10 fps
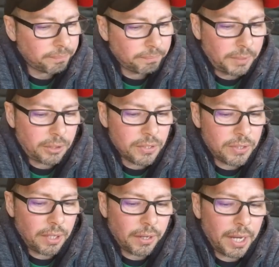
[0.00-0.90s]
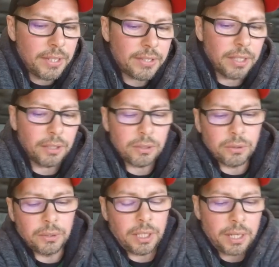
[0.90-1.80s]
Because they're racing, you
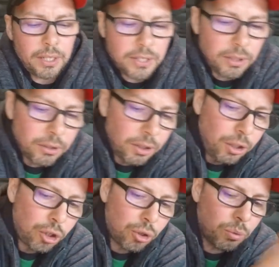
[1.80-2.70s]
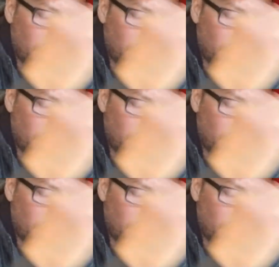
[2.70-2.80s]
know, they're racing the issue.